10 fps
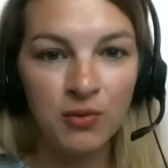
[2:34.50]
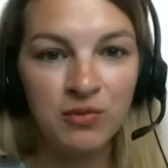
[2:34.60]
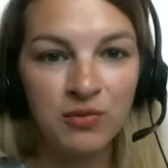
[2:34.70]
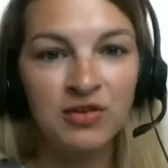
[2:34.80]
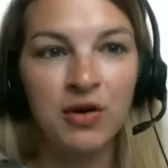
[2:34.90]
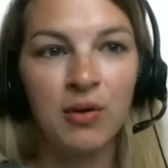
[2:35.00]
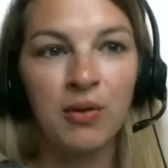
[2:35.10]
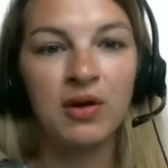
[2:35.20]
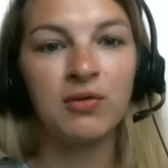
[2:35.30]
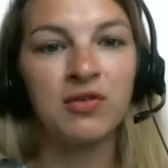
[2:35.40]
so
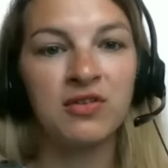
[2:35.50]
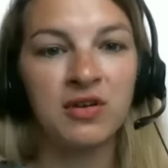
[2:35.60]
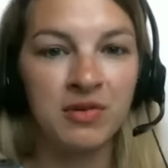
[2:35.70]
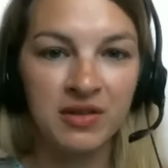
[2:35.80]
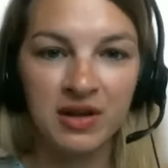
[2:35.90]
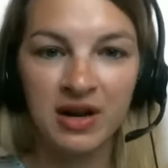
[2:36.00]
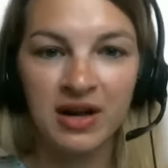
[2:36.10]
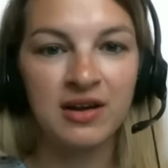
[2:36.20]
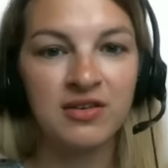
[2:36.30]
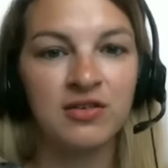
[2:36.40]
it was something that I
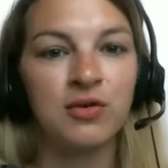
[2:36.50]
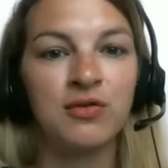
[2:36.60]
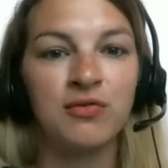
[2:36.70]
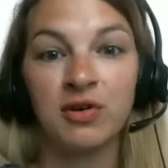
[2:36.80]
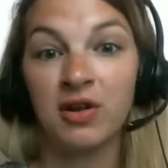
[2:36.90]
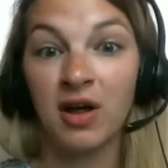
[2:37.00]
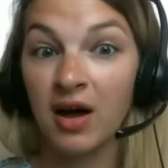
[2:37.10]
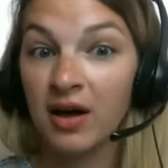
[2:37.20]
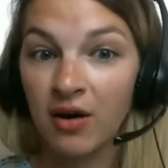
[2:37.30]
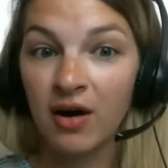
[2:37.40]
had to sort of rely
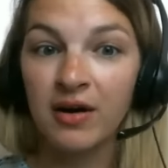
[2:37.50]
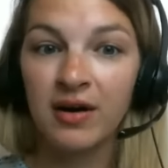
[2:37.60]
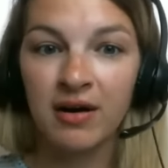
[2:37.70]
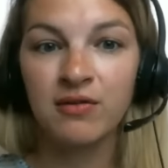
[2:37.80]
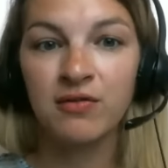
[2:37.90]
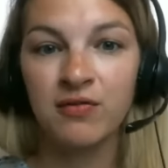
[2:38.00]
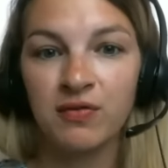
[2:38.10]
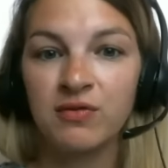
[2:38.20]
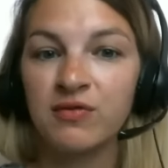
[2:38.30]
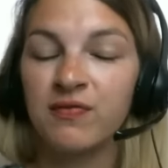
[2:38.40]
on out of
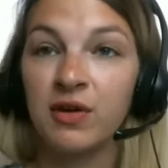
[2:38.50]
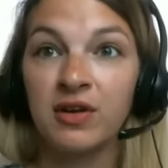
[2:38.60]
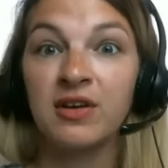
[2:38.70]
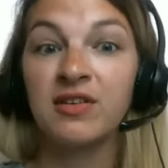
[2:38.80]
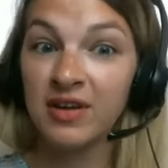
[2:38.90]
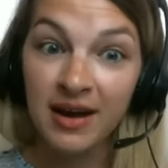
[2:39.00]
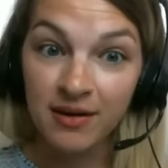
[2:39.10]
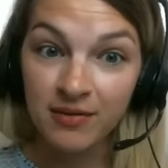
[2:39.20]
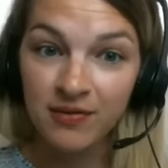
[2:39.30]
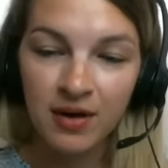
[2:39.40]
feeling
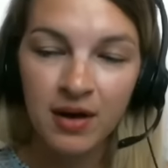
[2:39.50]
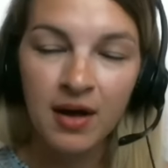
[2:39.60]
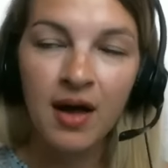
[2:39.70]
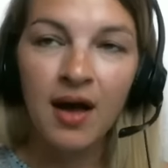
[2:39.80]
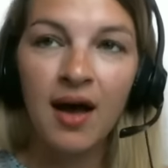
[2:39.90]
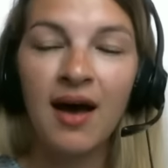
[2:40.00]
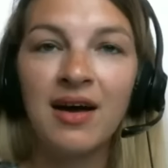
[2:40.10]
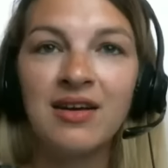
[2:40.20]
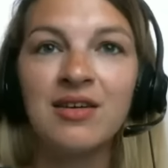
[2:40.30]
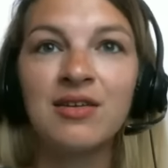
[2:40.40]
safe.
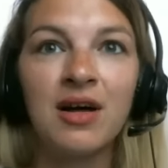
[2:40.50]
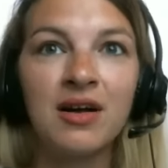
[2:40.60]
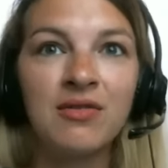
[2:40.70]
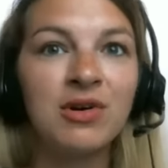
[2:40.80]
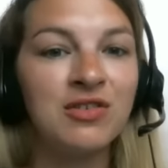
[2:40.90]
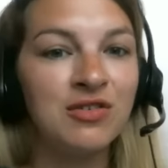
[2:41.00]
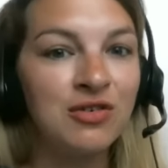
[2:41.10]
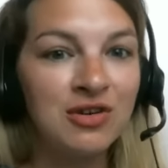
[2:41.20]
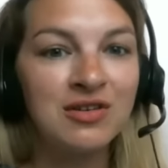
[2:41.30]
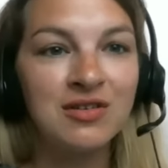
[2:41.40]
And a lot of my
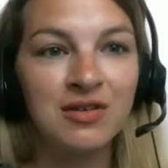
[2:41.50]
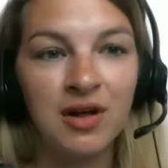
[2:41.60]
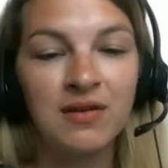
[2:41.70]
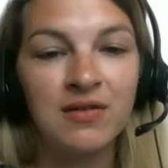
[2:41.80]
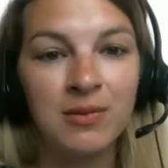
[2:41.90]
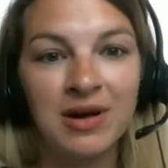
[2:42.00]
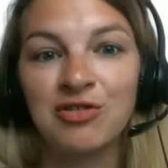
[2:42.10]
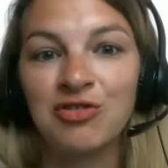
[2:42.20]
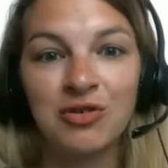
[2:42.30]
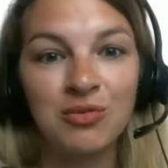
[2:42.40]
students, a lot of them
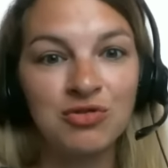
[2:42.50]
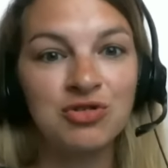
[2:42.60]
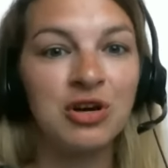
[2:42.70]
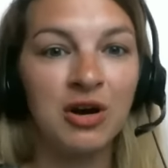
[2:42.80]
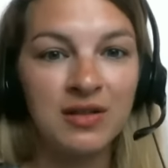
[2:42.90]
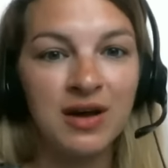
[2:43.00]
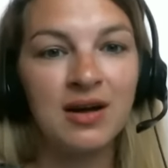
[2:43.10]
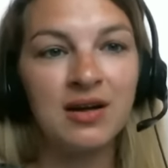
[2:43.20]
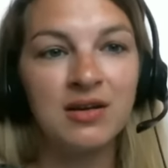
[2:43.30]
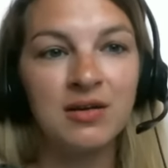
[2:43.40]
actually will share that
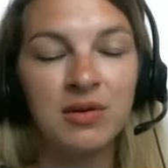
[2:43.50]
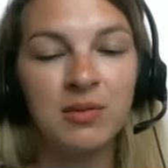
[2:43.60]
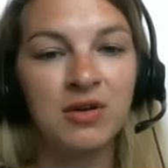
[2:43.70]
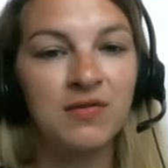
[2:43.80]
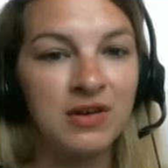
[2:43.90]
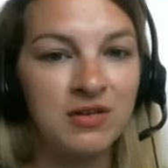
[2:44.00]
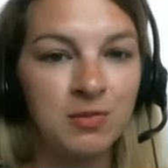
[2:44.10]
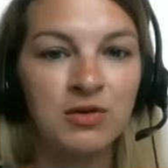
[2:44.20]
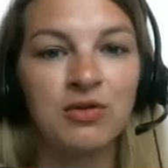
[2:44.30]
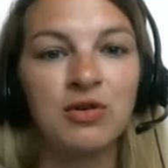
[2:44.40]
in my Facebook
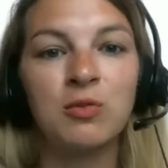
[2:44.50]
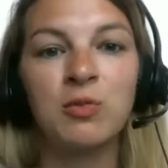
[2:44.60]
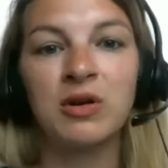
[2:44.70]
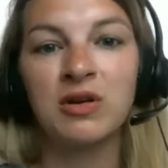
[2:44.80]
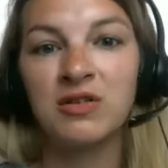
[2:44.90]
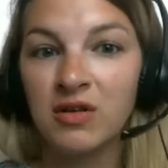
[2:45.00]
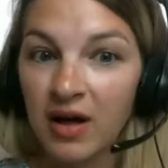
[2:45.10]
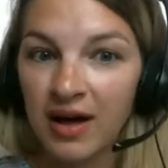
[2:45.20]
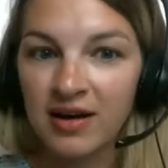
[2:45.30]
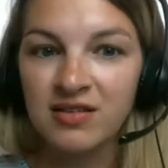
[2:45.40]
group and in
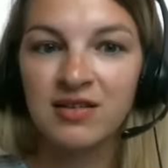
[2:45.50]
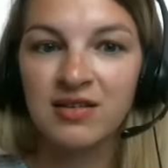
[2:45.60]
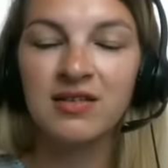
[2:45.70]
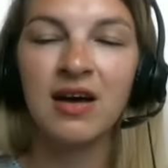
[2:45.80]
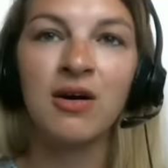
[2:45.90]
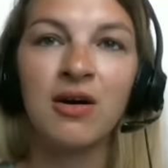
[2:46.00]
classes, how